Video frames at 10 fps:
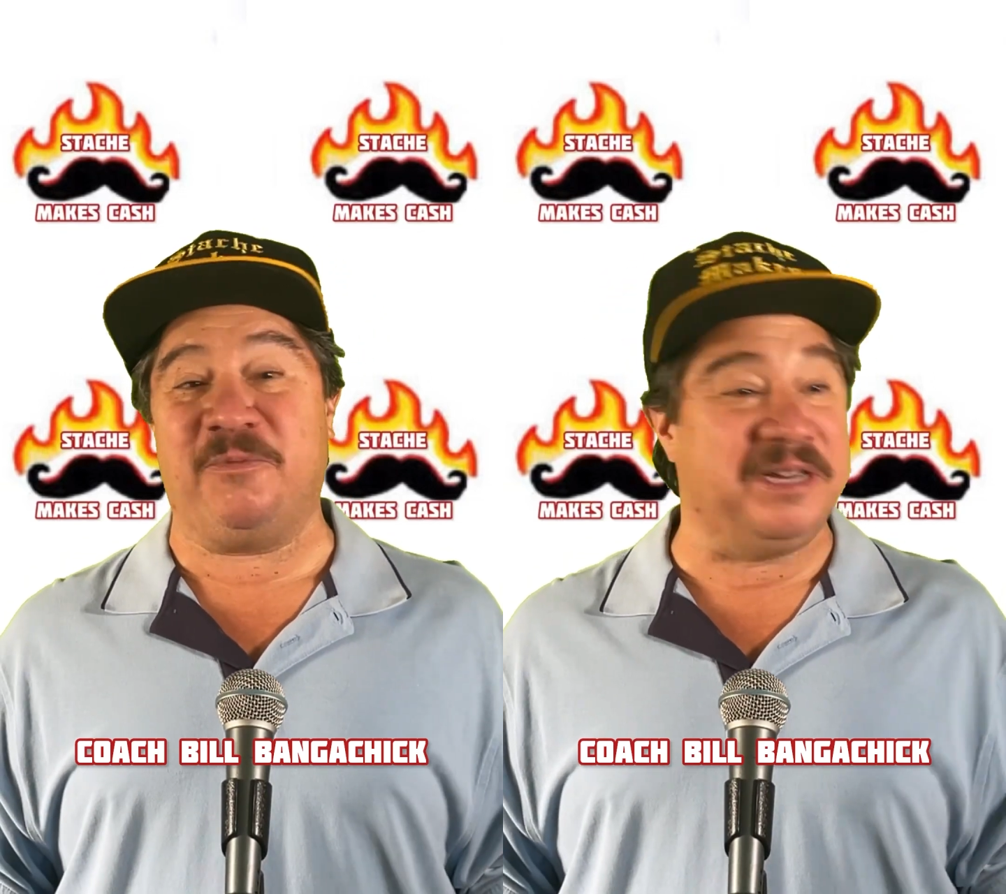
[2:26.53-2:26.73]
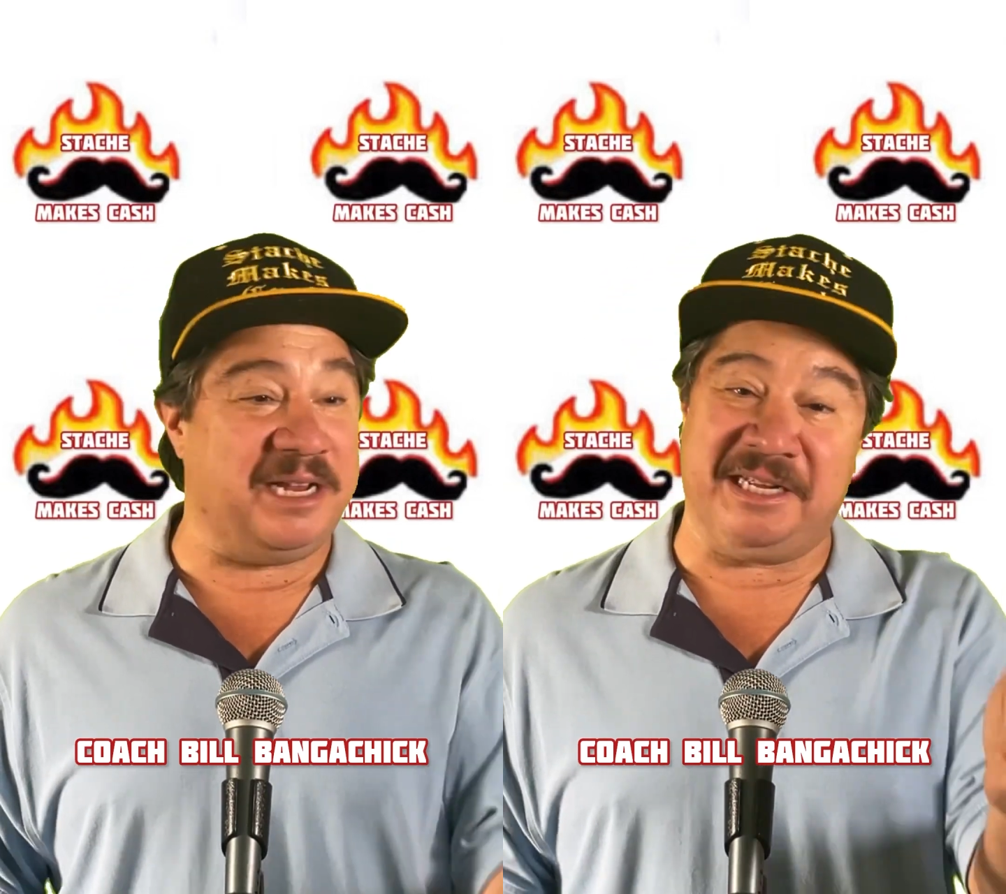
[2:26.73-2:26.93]

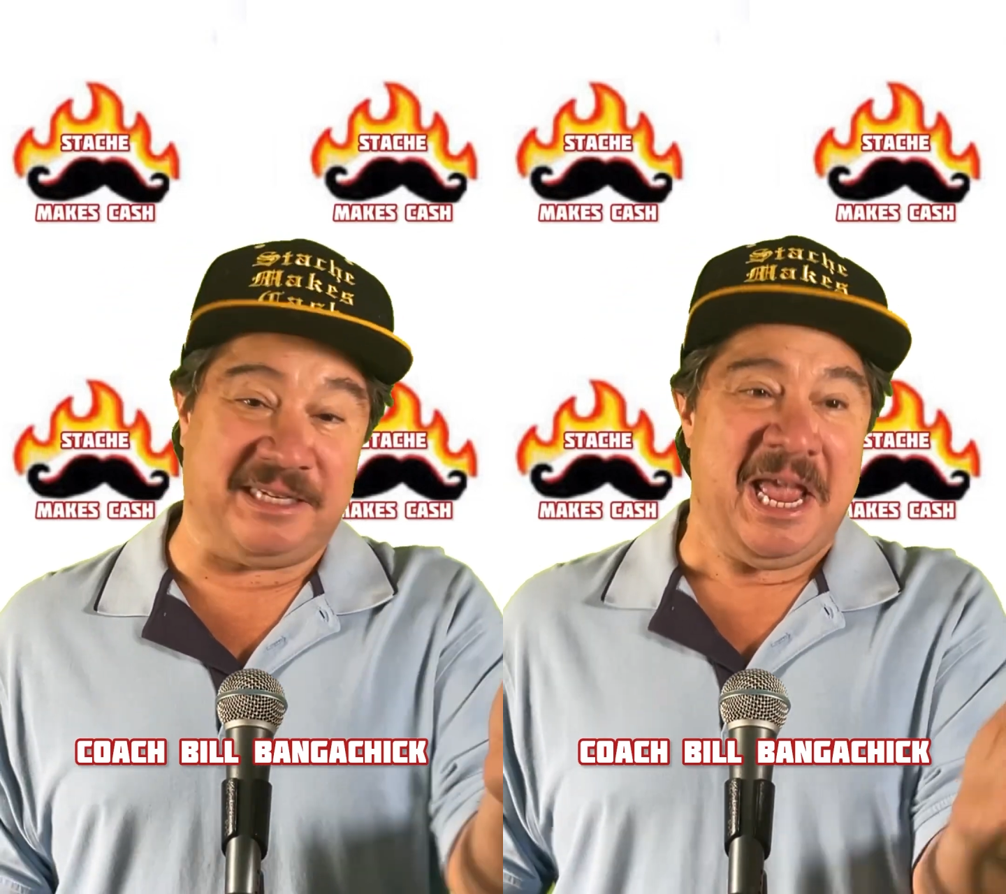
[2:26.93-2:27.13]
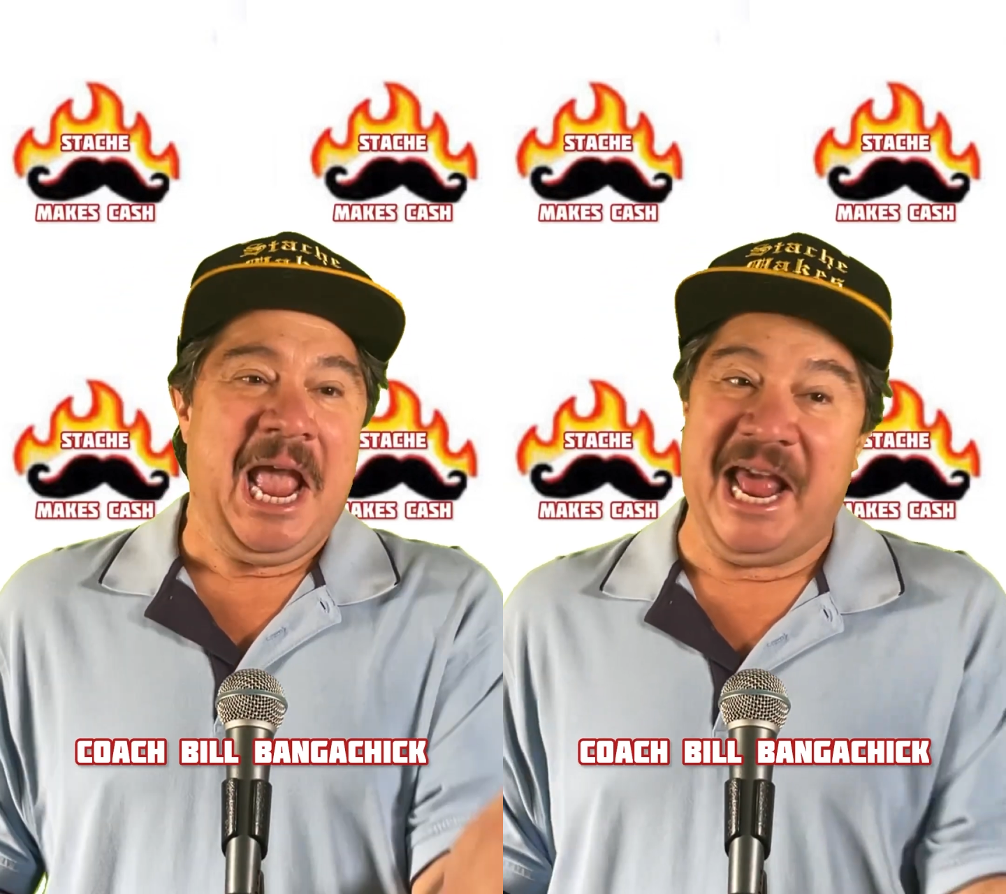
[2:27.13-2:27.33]

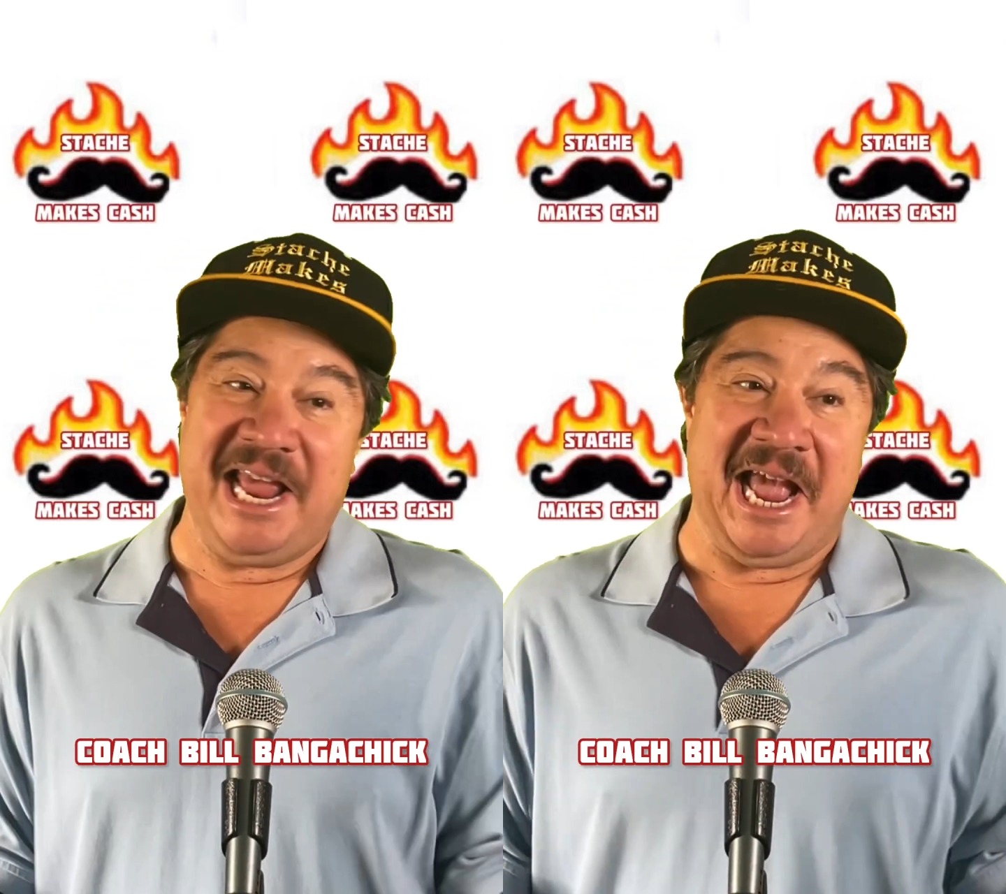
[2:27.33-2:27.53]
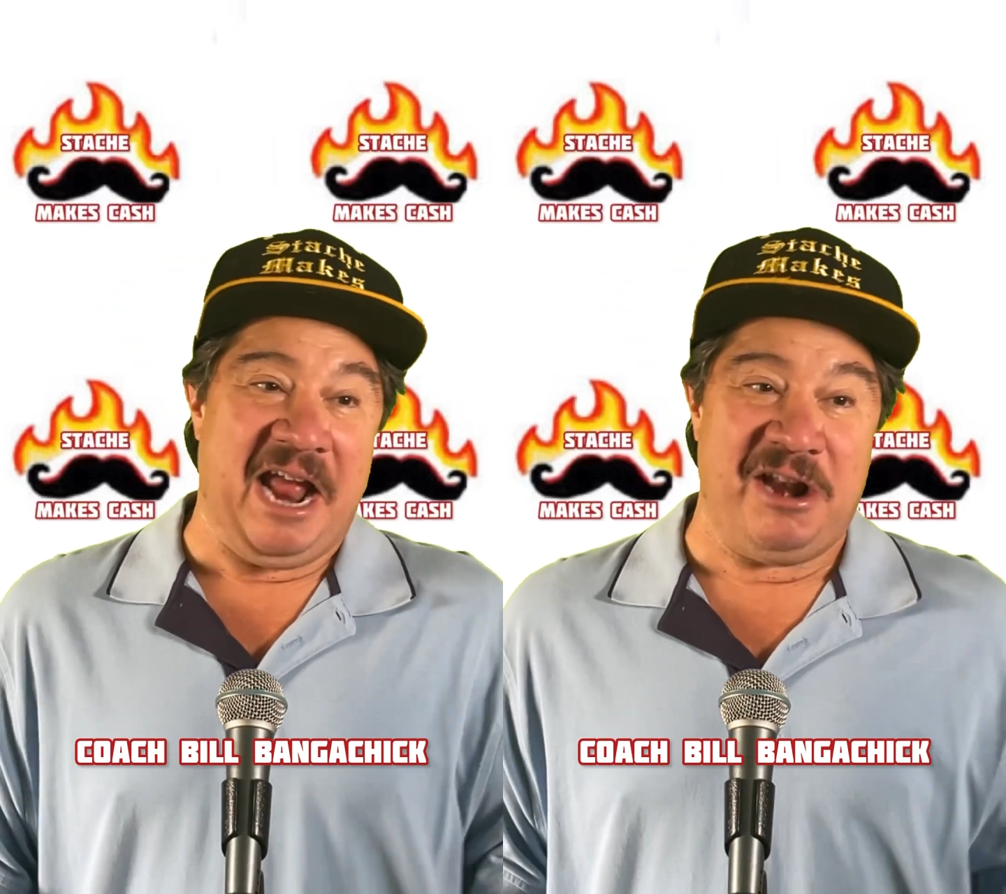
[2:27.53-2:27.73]
And
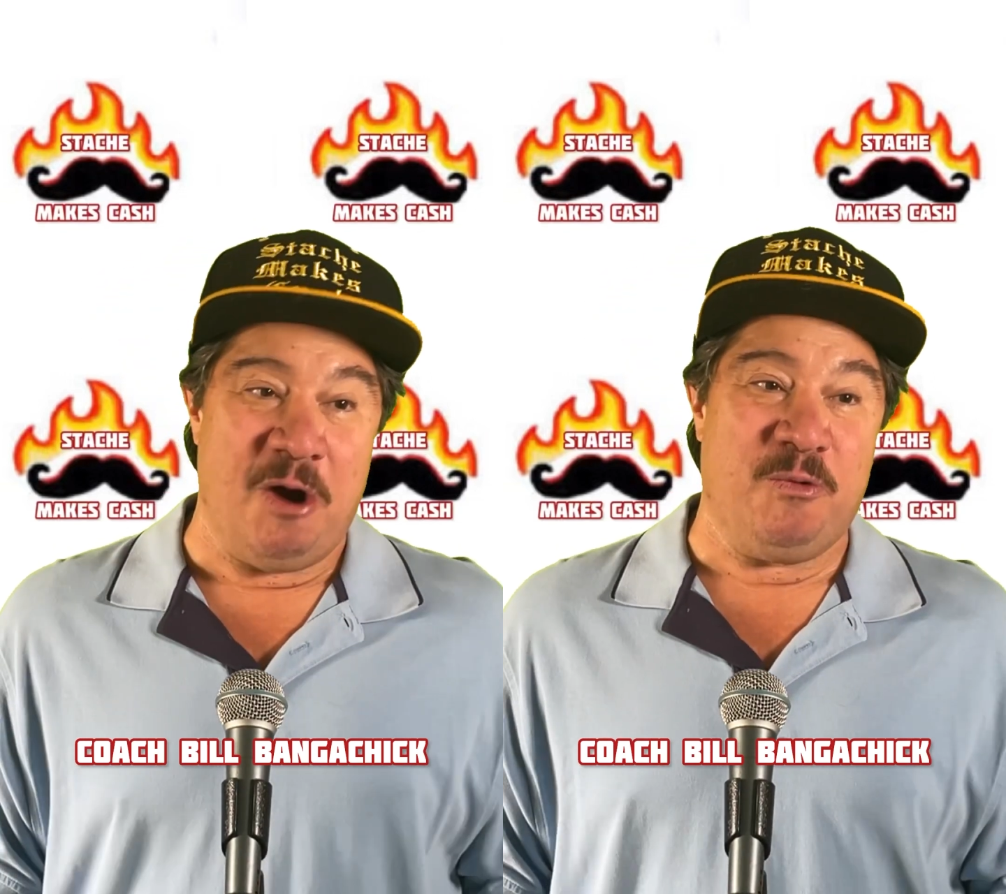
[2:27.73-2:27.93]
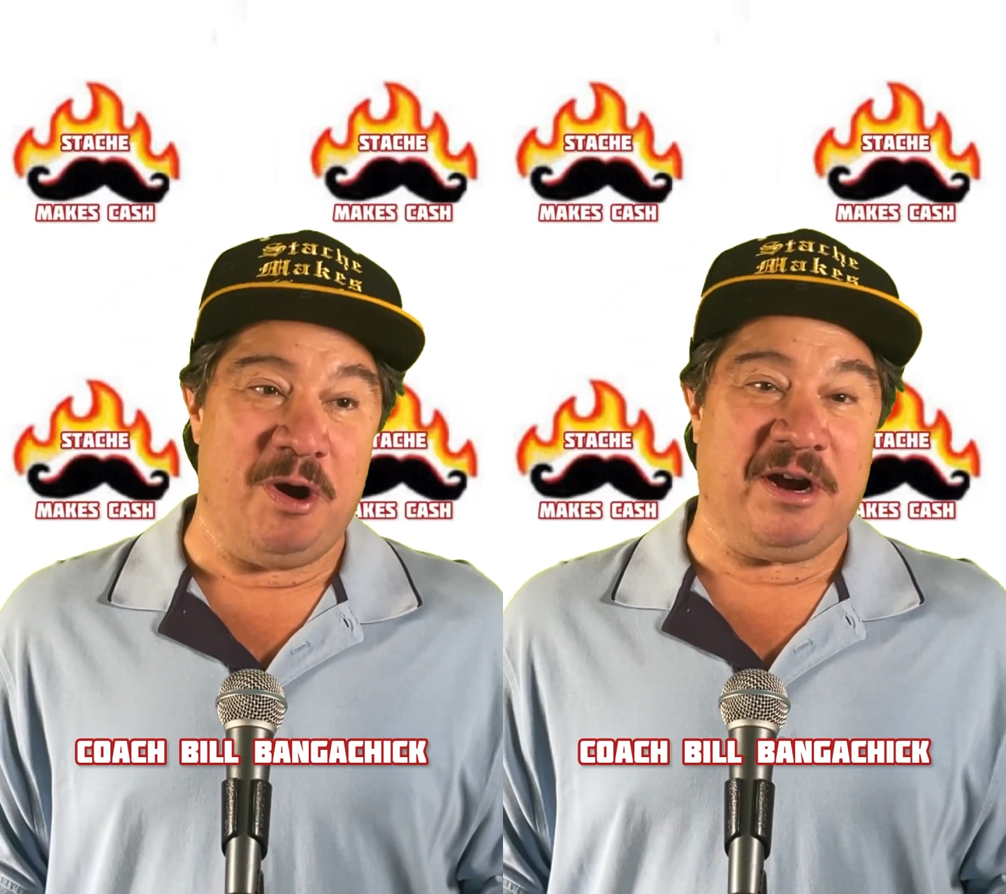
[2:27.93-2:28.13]
he ain't
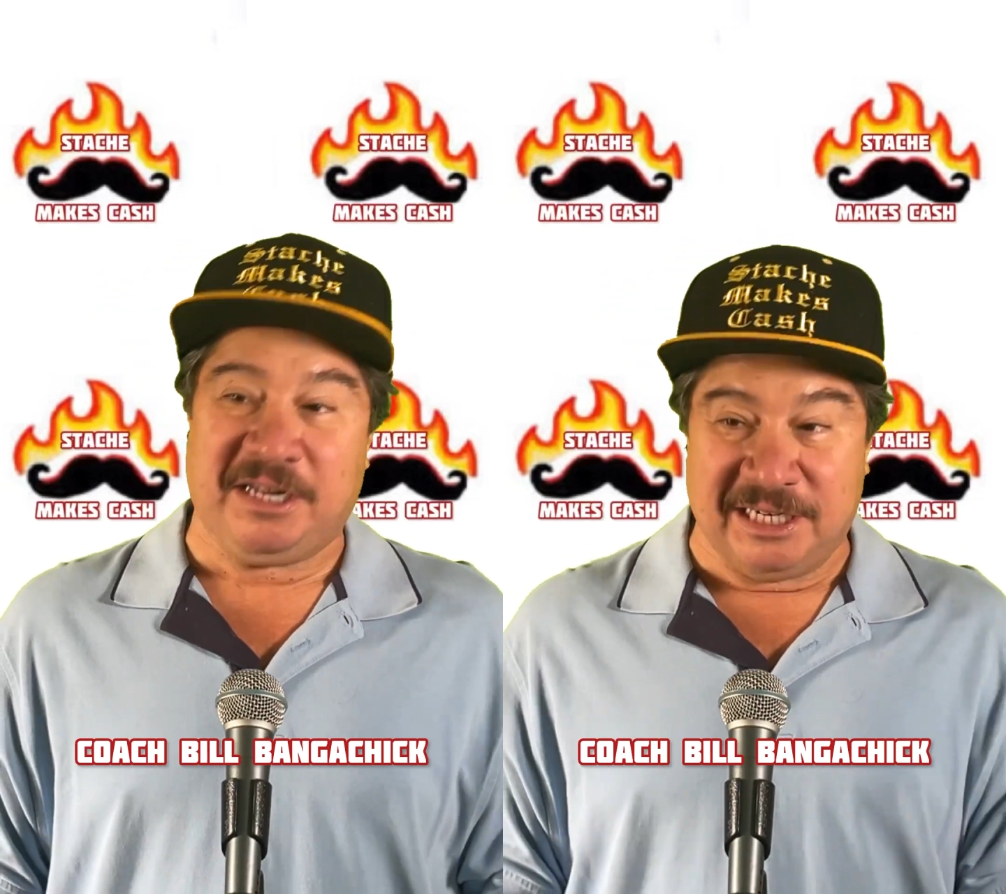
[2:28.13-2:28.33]
no rook.